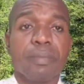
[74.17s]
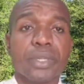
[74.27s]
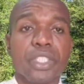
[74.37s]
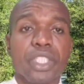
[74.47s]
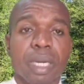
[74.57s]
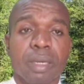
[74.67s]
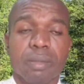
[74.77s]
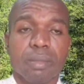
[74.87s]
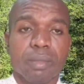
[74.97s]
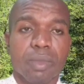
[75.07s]
preacher
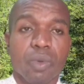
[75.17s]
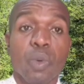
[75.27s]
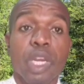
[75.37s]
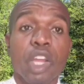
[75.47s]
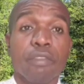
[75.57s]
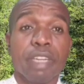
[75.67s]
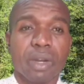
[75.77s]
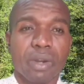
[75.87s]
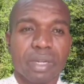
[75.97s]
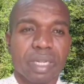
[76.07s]
will love the
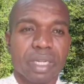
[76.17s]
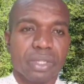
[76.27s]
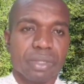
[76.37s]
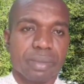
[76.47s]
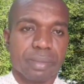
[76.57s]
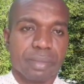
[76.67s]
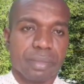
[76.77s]
congregation.